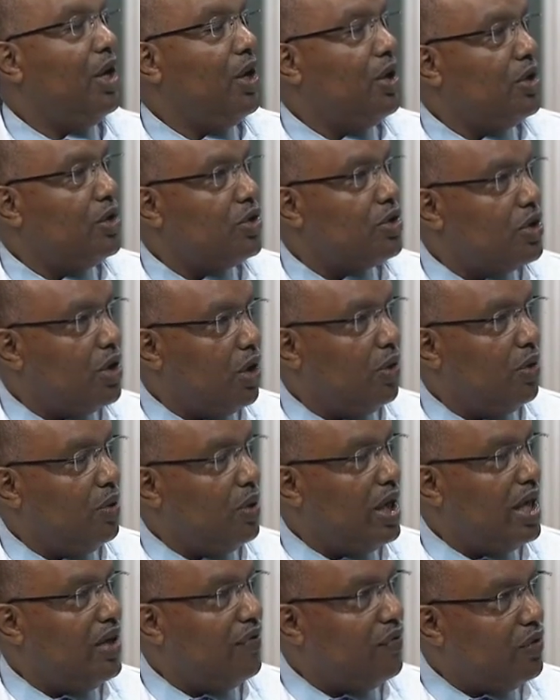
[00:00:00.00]
So
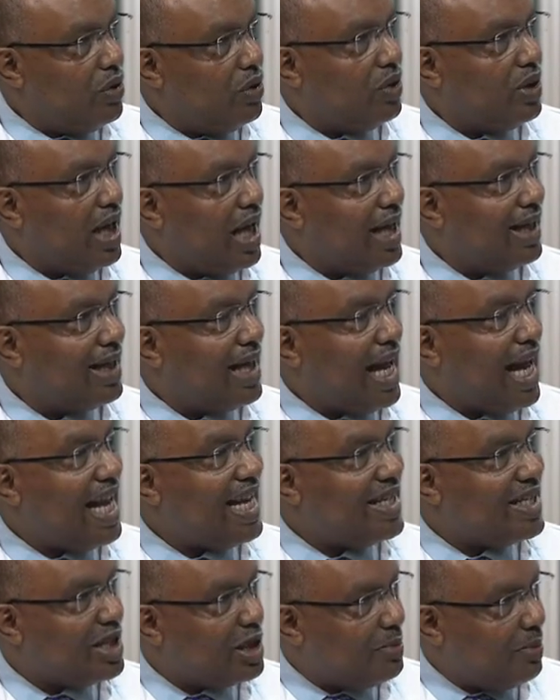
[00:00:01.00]
if you can
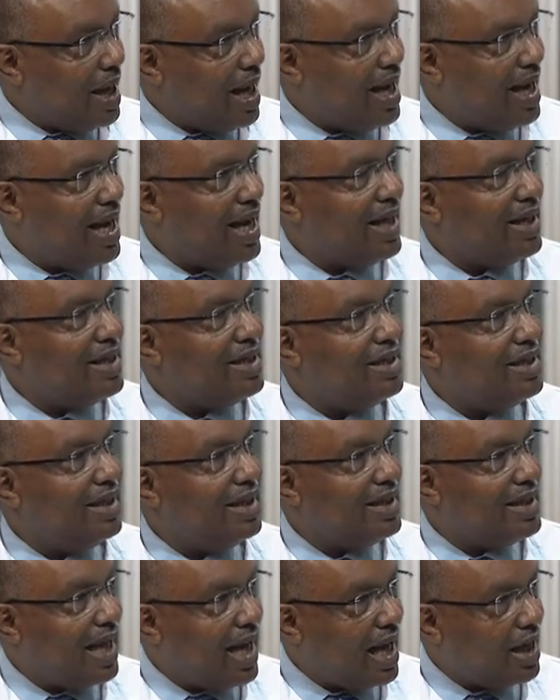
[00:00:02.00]
expand the
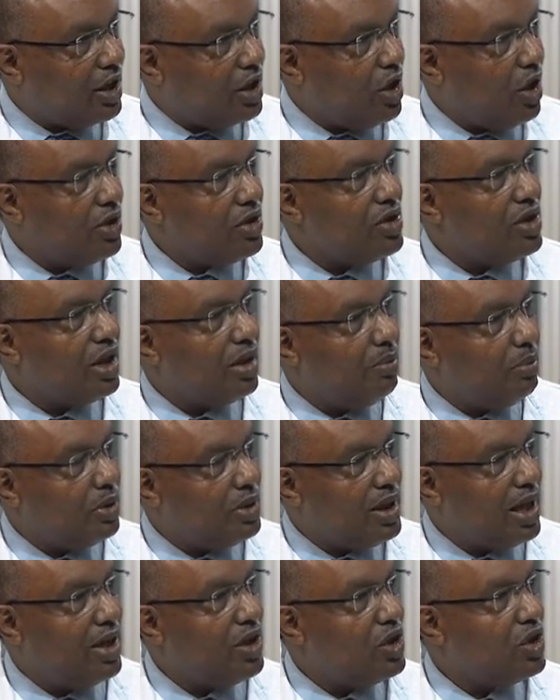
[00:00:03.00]
diagnostic
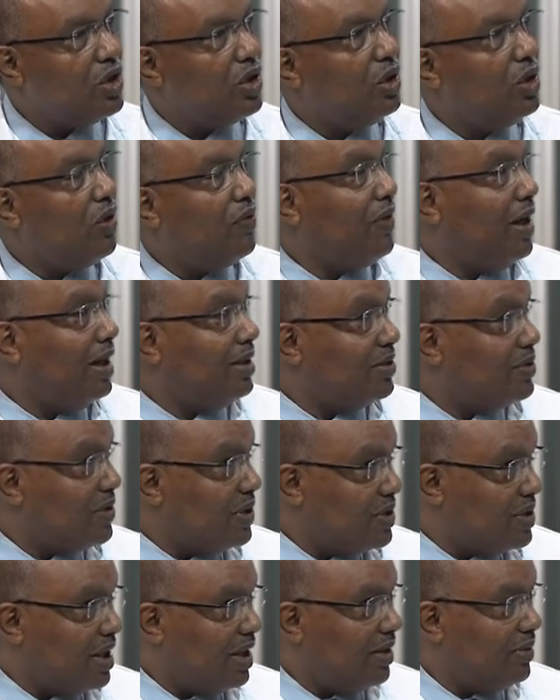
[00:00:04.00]
potential of
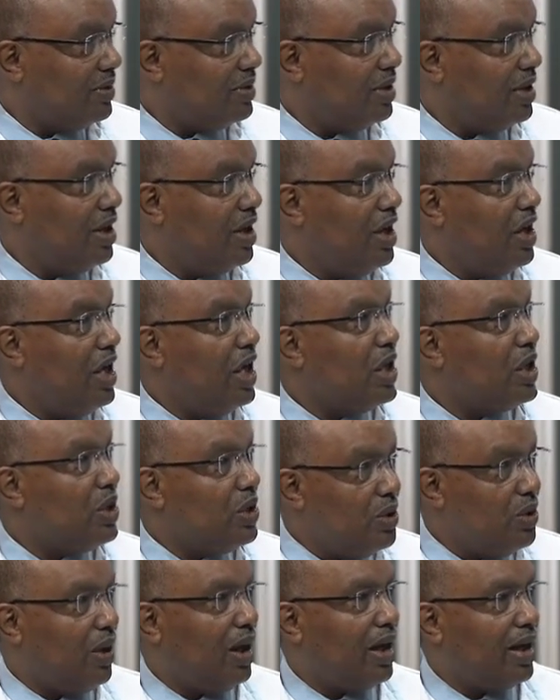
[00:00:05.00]
ultrasound,
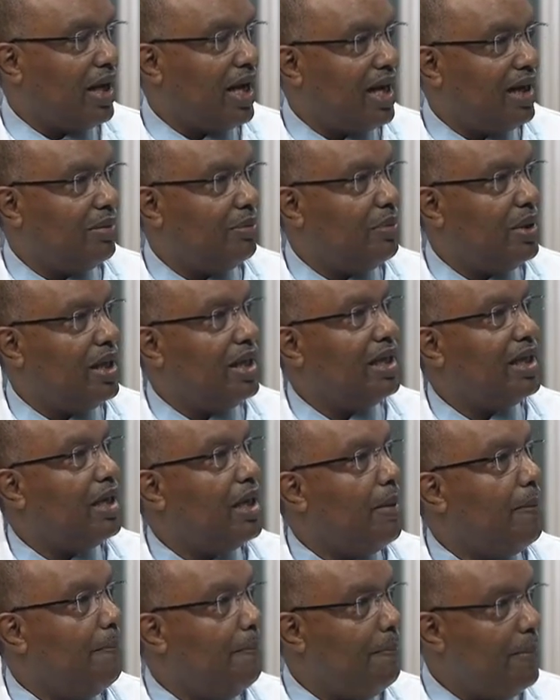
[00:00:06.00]
you are helping
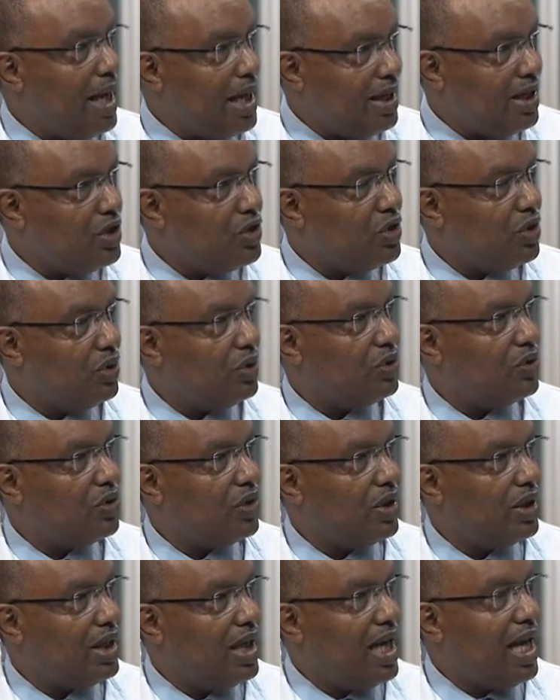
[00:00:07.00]
many
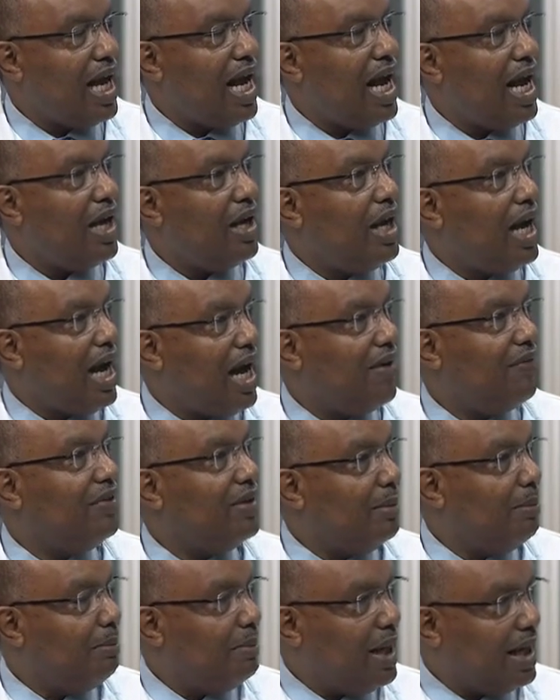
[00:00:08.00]
children have the
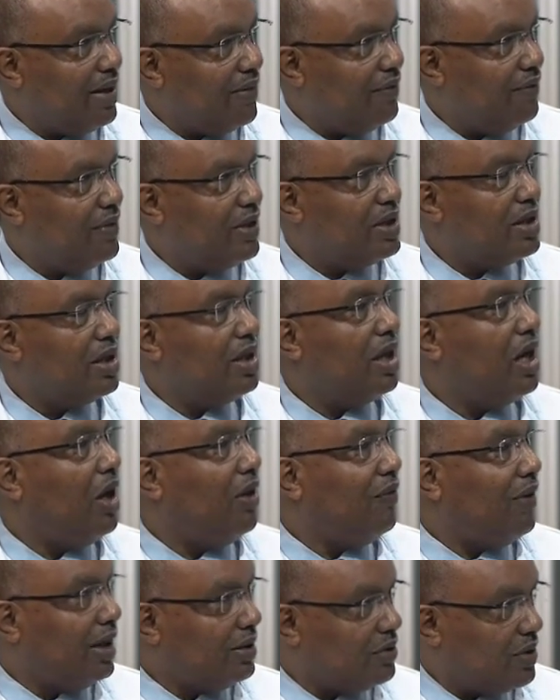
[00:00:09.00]
benefit of
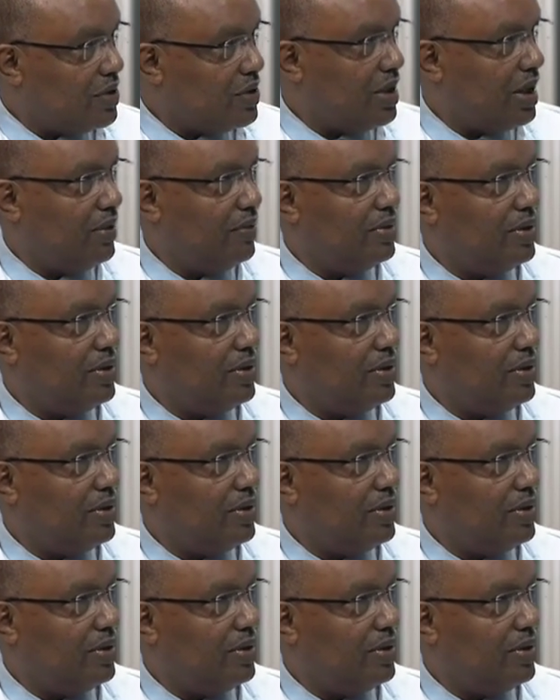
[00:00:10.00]
ultrasound.